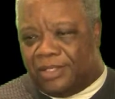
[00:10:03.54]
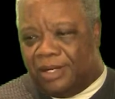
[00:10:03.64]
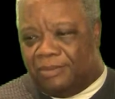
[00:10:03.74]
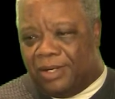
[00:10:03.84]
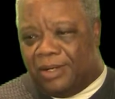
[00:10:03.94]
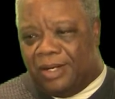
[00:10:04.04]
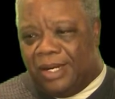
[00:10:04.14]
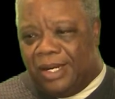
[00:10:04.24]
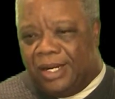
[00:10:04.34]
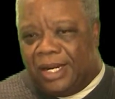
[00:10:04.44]
on me.
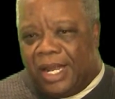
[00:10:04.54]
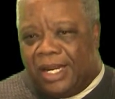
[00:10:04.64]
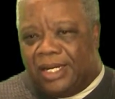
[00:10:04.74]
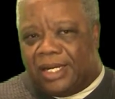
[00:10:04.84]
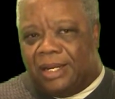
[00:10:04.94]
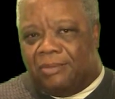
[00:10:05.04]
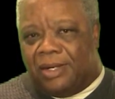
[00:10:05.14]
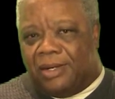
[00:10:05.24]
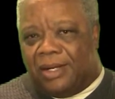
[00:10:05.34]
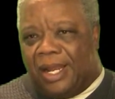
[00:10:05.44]
God, look at me.
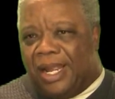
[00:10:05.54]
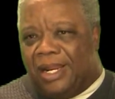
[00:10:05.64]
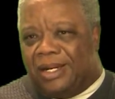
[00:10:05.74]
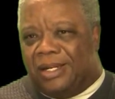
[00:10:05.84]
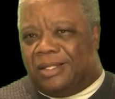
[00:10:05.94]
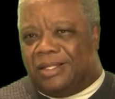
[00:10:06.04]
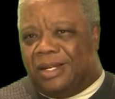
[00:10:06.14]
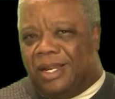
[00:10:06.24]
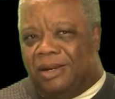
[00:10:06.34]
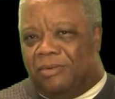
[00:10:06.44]
I ain't nothing.
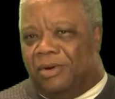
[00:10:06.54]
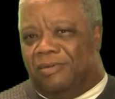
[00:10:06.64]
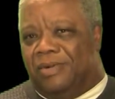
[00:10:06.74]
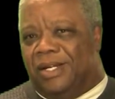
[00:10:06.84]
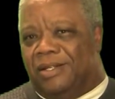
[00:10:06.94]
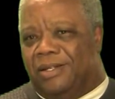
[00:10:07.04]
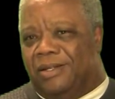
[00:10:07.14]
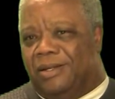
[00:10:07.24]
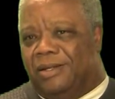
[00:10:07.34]
I ain't worth nothing.